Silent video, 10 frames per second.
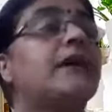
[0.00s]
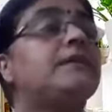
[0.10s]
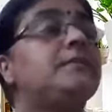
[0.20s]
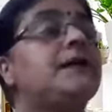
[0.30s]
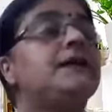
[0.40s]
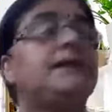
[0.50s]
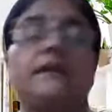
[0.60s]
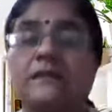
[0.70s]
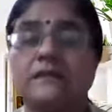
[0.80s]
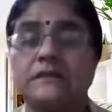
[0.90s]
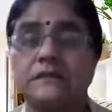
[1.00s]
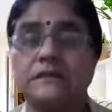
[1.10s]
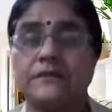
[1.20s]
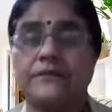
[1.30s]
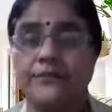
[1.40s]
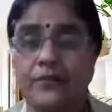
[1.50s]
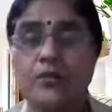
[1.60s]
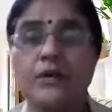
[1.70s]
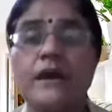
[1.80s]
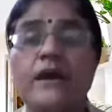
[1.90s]
and platelets.
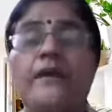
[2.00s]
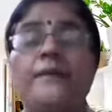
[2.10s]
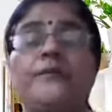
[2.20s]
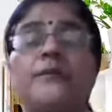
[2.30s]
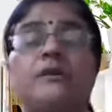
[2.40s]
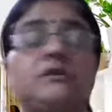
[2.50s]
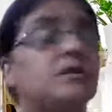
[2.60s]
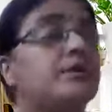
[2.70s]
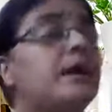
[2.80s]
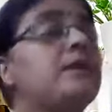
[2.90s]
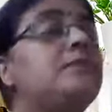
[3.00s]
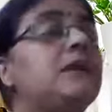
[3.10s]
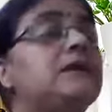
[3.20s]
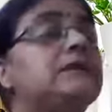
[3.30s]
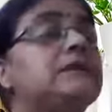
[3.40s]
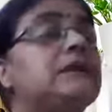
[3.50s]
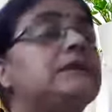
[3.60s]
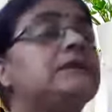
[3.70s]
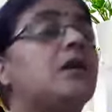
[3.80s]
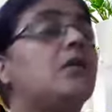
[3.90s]
Okay, so red blood
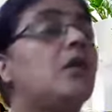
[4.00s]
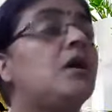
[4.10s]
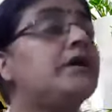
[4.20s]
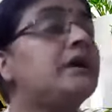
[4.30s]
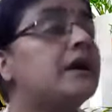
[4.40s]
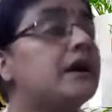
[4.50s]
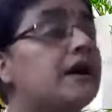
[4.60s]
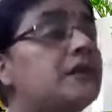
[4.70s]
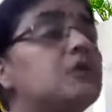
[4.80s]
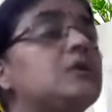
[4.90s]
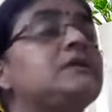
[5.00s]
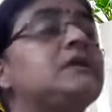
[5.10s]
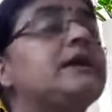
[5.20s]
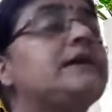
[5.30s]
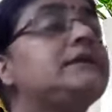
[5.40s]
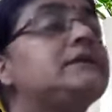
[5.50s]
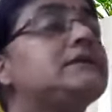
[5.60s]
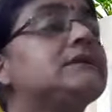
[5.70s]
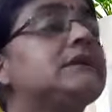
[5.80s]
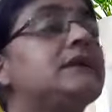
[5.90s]
cells are called
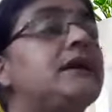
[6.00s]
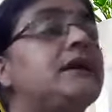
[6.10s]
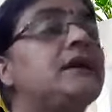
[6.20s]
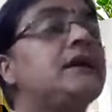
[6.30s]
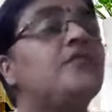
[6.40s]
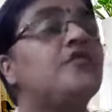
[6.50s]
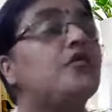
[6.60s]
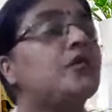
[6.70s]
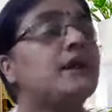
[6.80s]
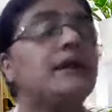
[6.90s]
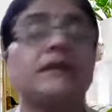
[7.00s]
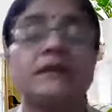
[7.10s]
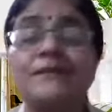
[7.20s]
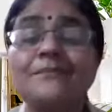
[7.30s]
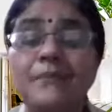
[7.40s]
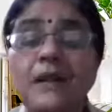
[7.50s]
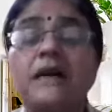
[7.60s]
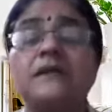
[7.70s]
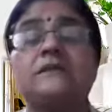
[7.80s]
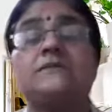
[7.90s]
erythrocytes. They keep floating in the
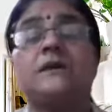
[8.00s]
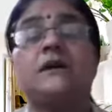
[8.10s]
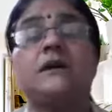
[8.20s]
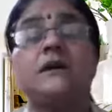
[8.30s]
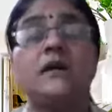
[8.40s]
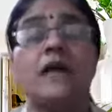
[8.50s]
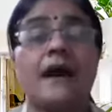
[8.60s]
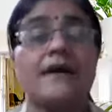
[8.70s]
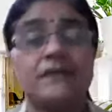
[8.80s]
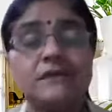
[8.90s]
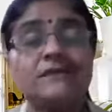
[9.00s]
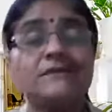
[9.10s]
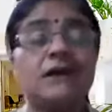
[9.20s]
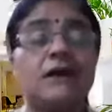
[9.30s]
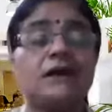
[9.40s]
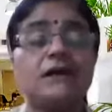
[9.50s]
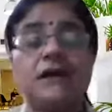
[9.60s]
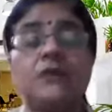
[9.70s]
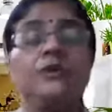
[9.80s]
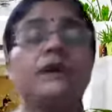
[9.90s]
plasma. And this
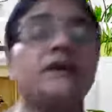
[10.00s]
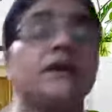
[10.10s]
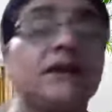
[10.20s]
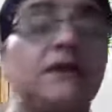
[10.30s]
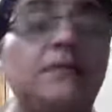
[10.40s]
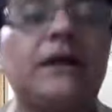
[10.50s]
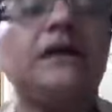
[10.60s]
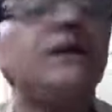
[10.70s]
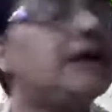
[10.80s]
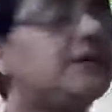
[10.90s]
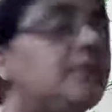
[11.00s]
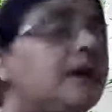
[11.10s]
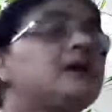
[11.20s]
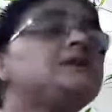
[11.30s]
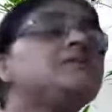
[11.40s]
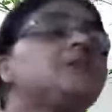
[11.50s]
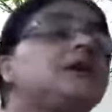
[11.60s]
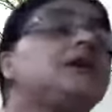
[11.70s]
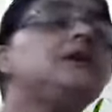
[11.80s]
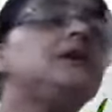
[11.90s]
liquid in the blood, that
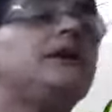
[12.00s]
plasma,